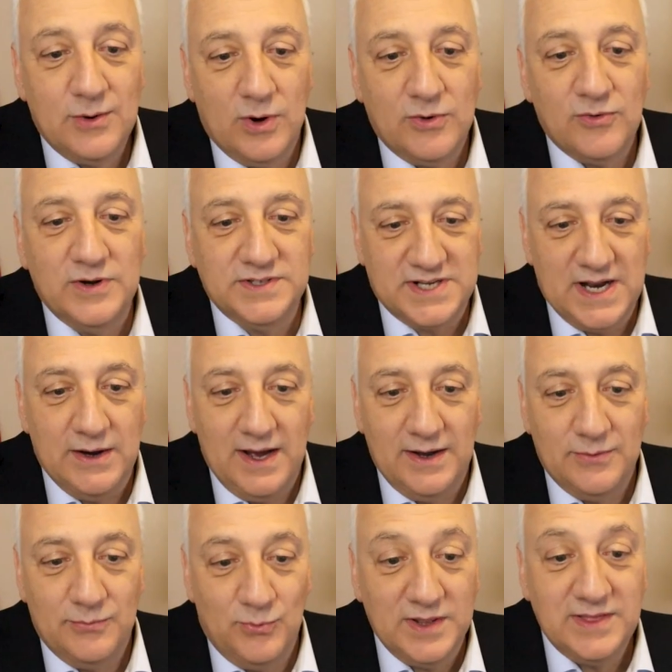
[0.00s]
think one reason,
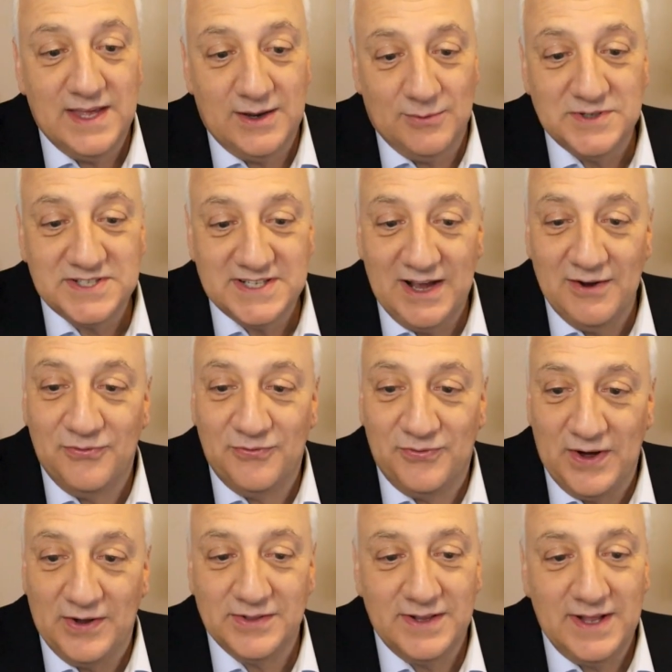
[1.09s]
I, one thing was that I
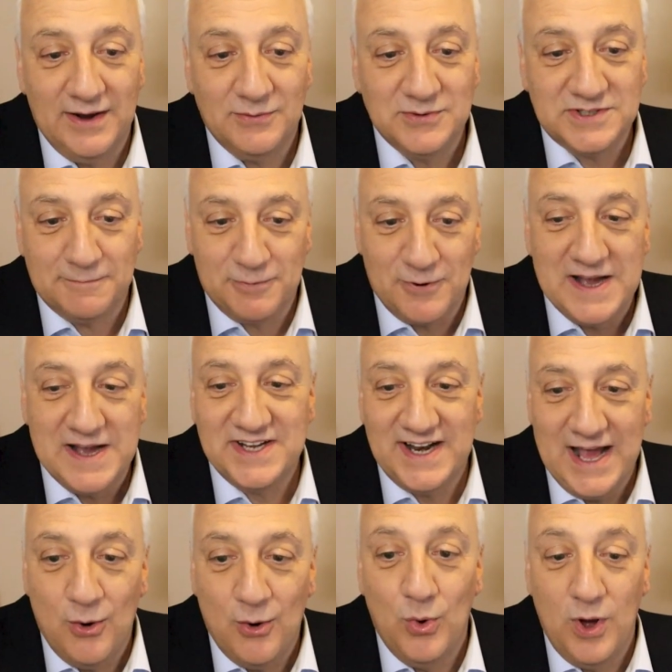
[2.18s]
felt I was surprised at
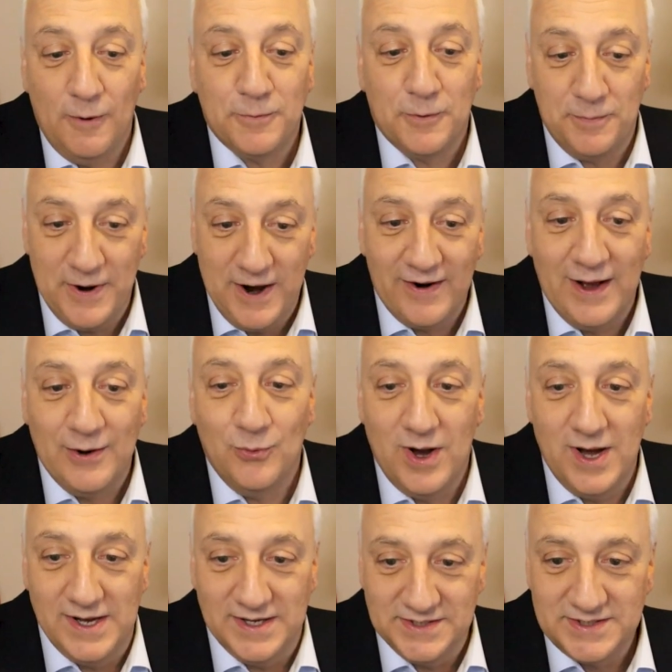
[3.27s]
how well prepared I
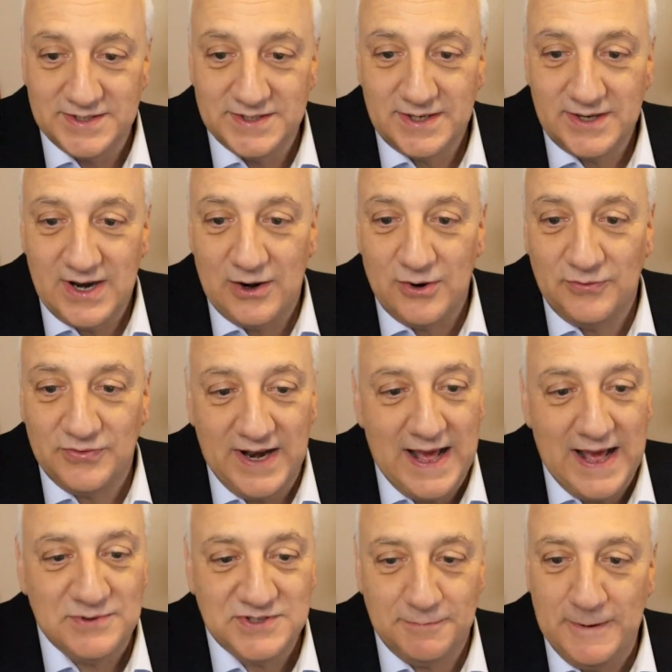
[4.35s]
was. And I don't know if that
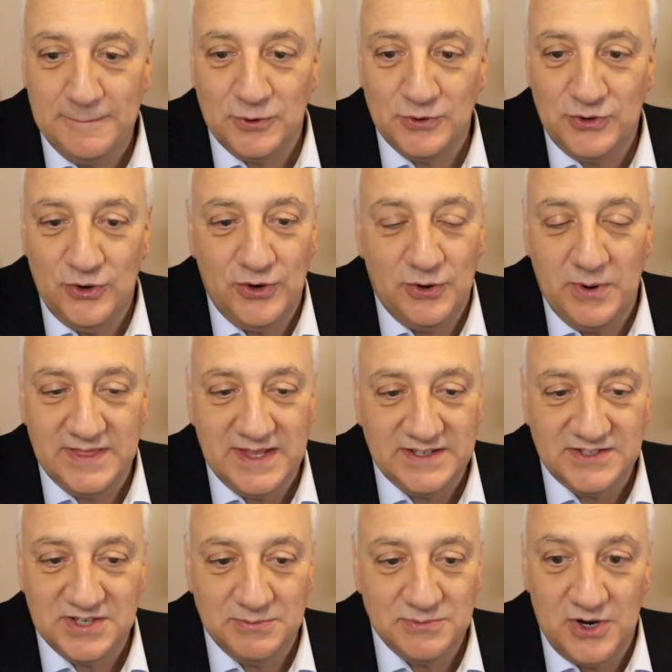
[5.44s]
happens to people too. You know, we think
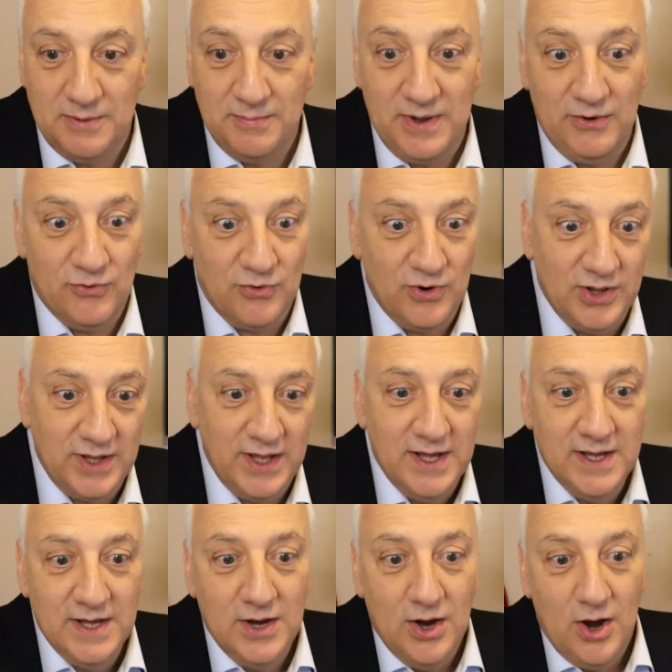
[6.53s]
something's going to be really,
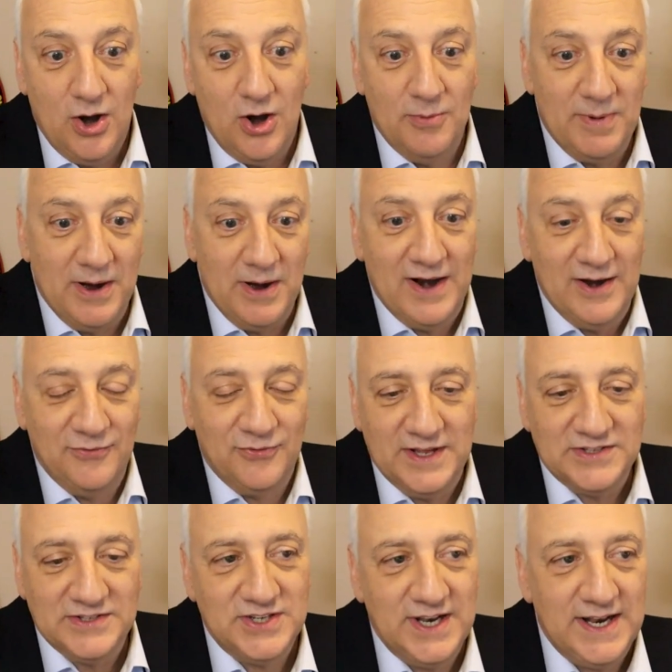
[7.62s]
oh, am I ready for
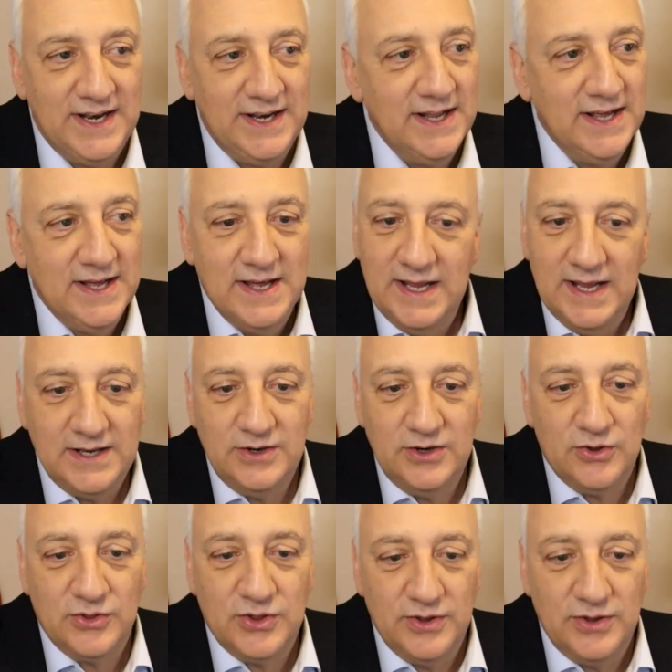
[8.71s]
this? And then it, you
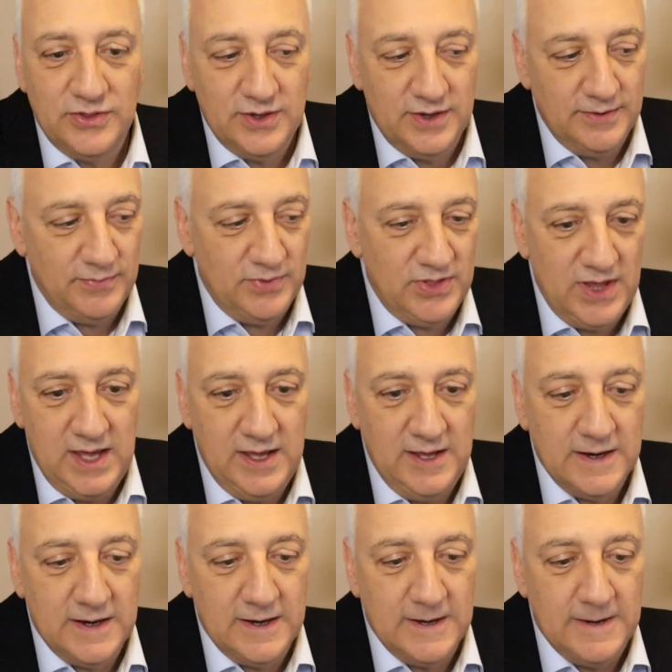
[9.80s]
know, the the
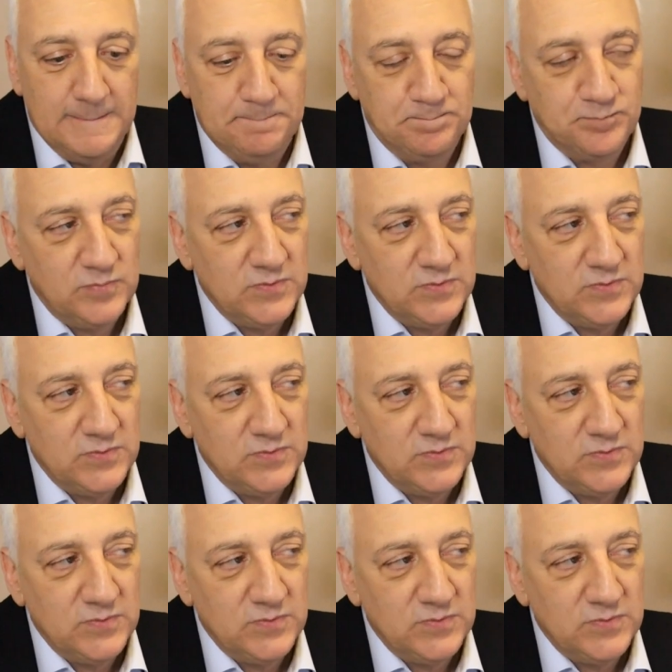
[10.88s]
the um,